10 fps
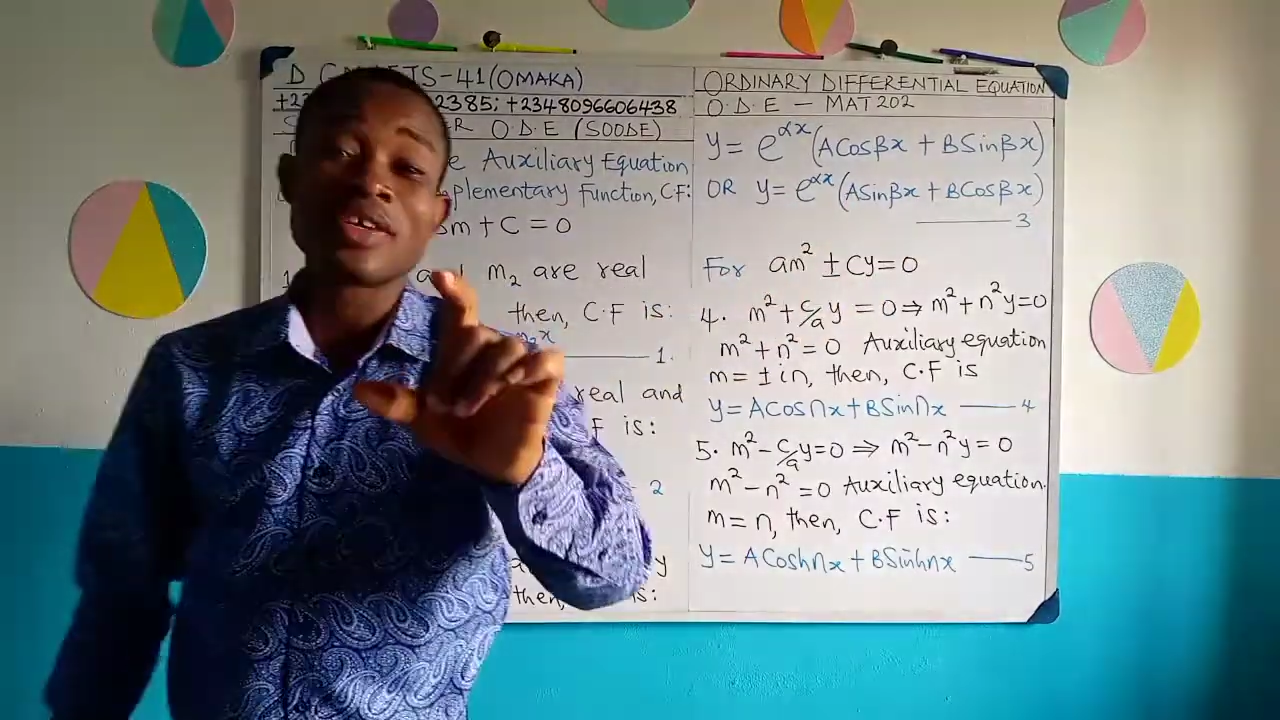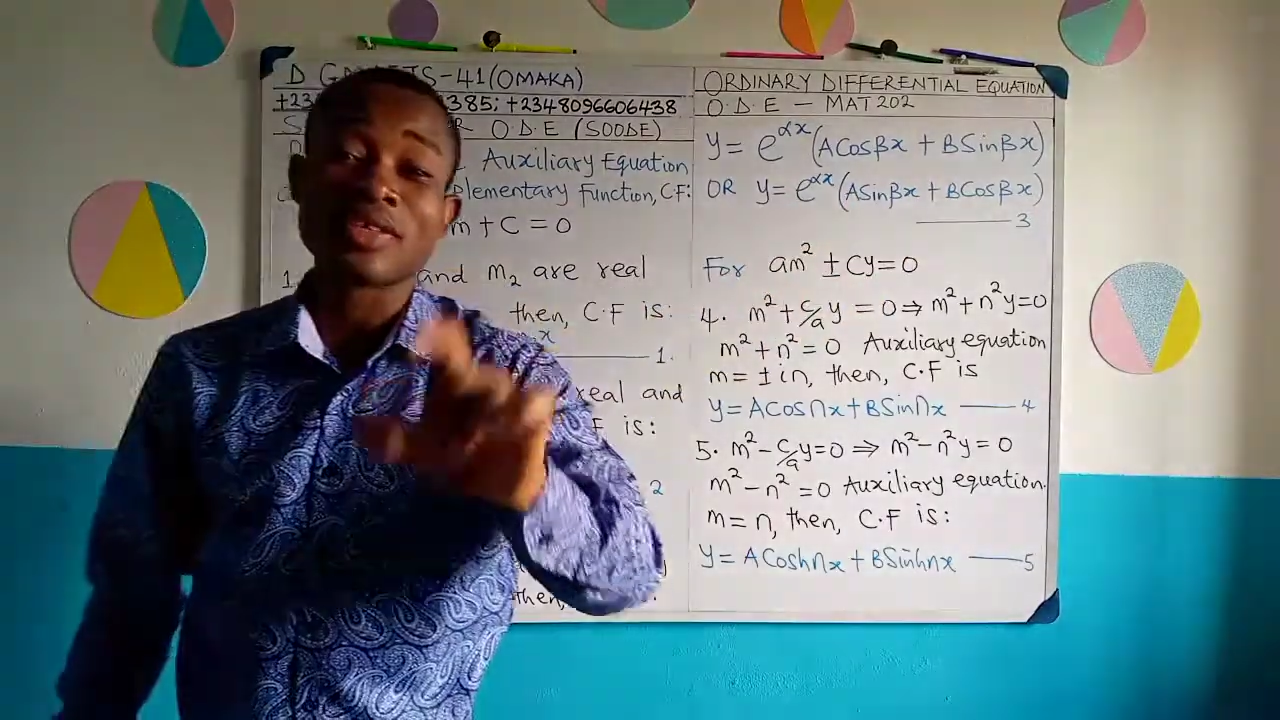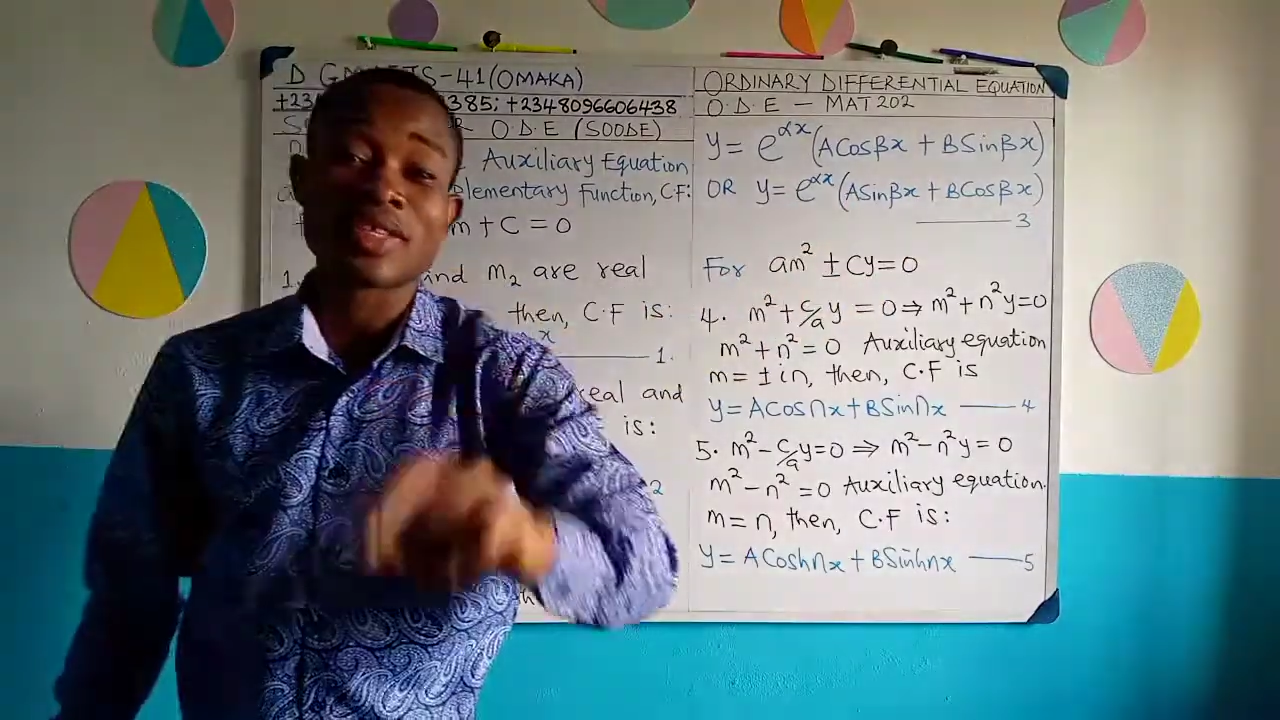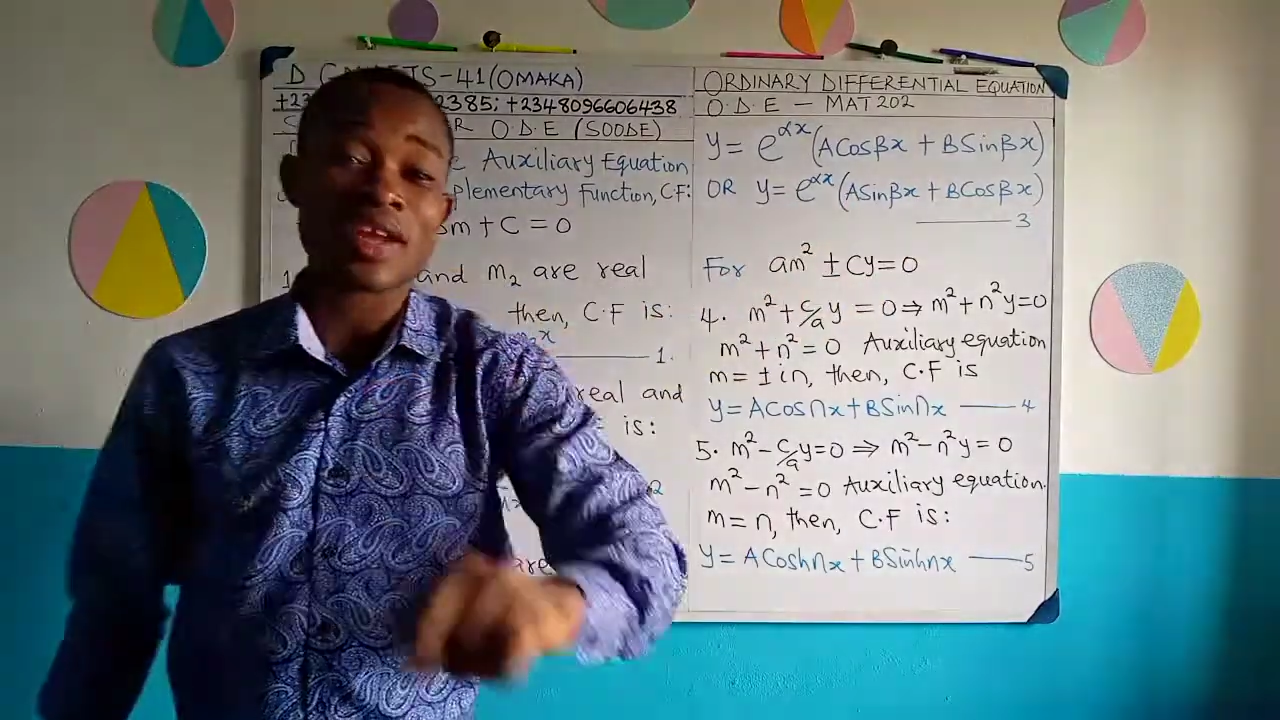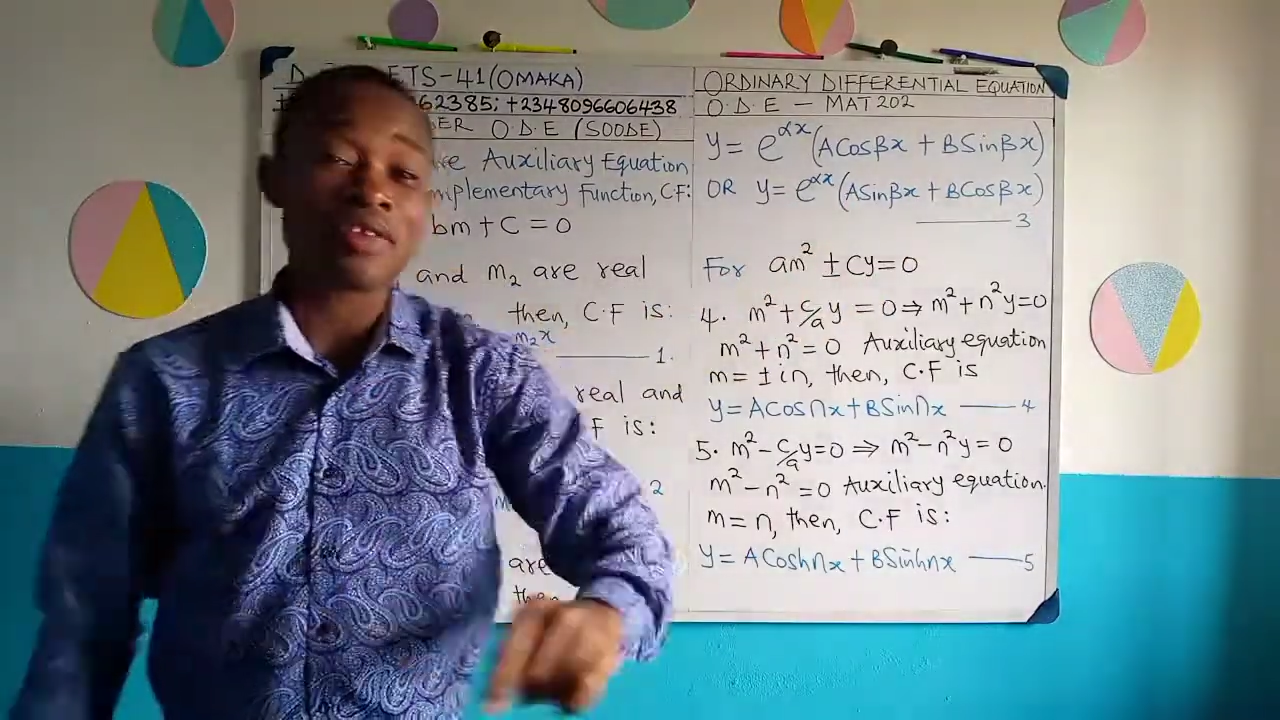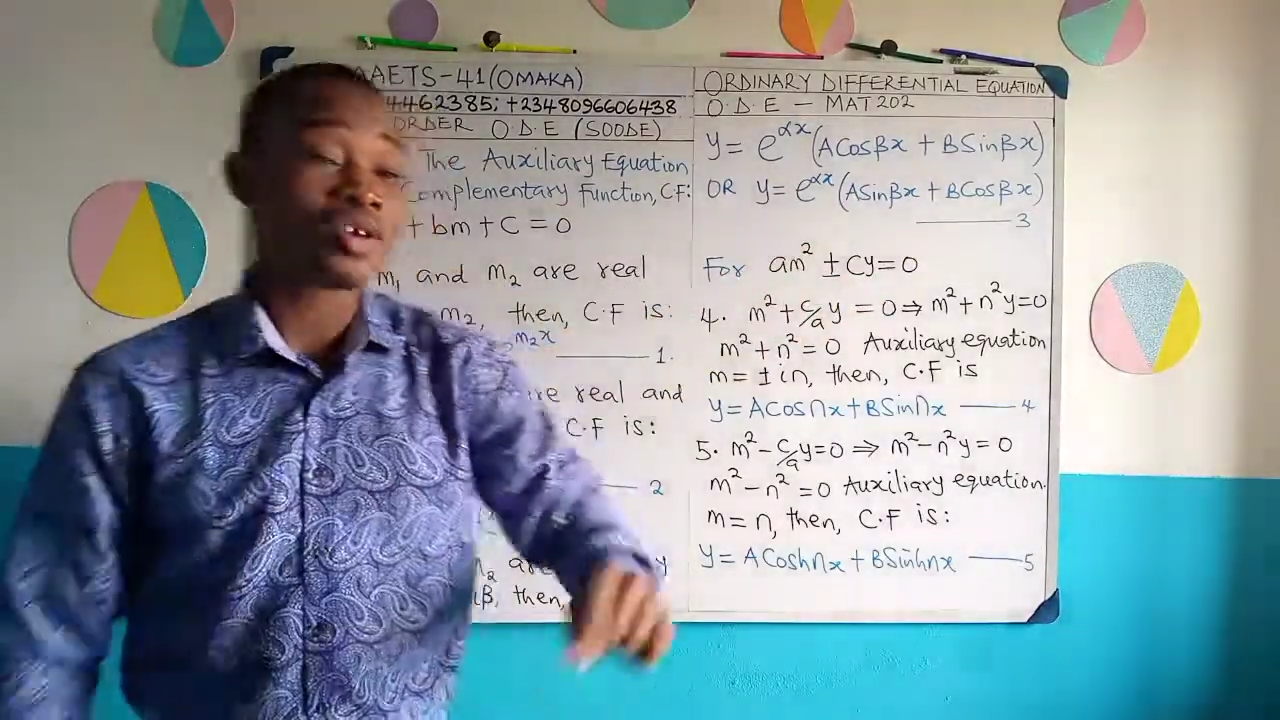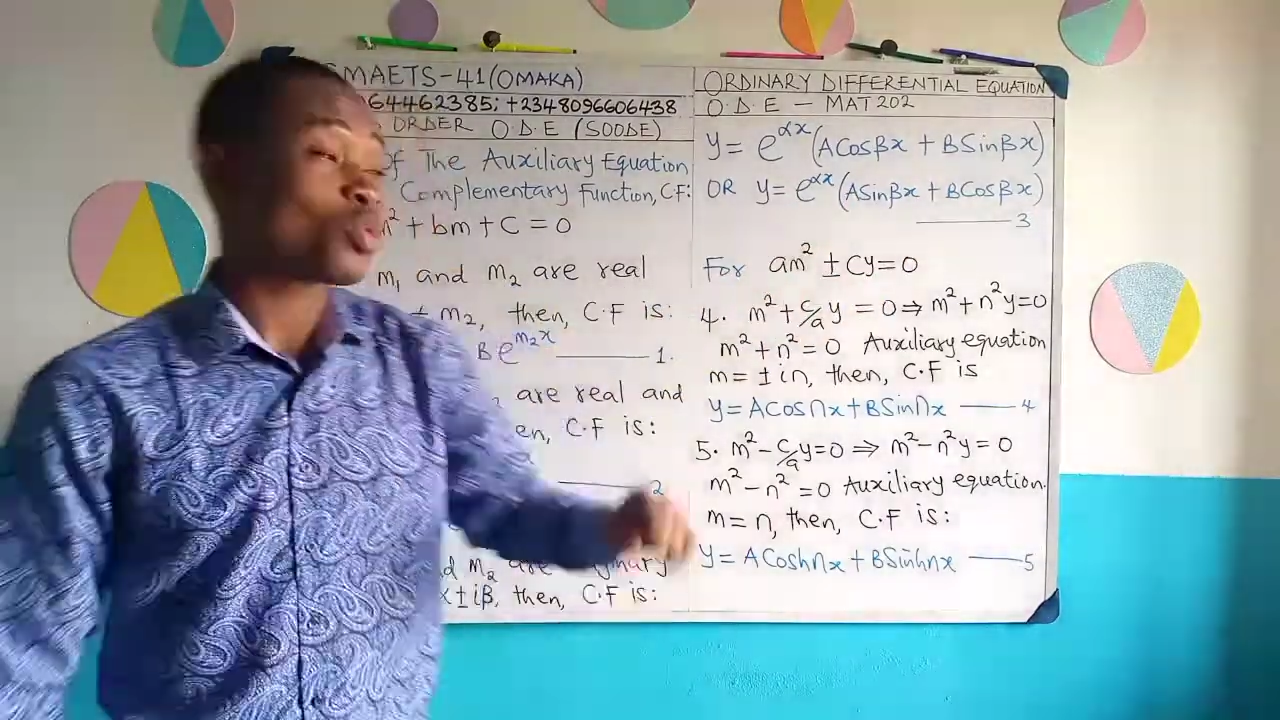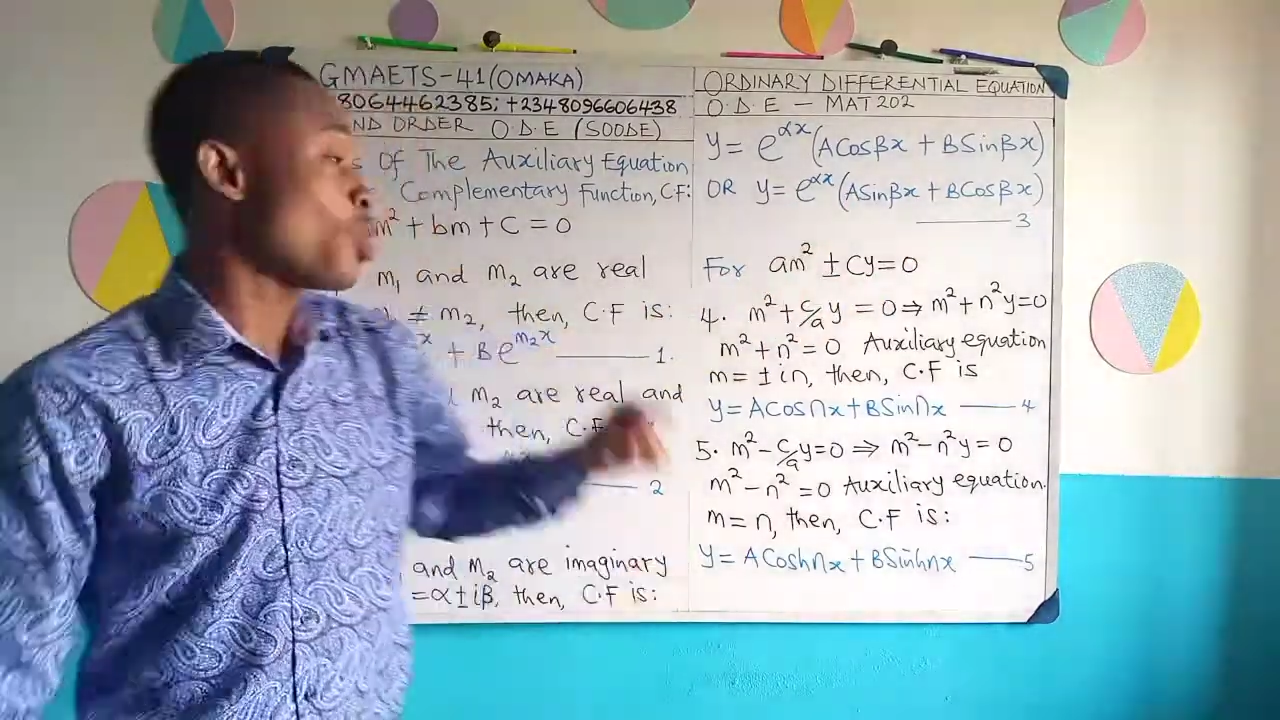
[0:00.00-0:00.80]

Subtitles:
the auxiliary